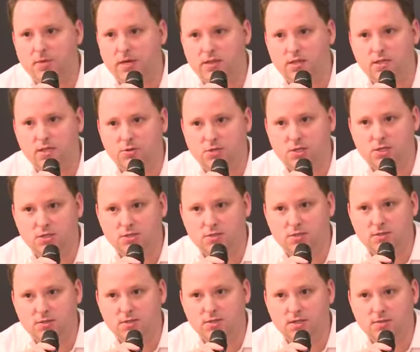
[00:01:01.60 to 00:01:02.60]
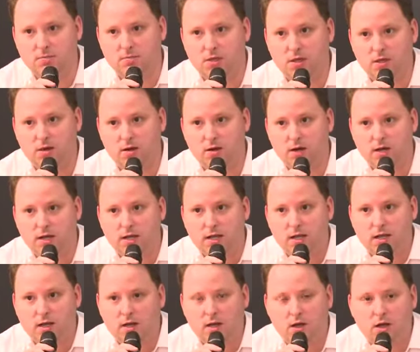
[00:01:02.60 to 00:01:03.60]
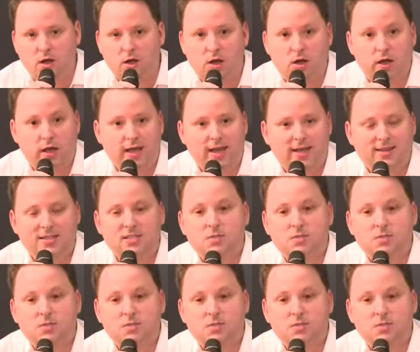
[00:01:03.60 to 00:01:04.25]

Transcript: by the education system here, and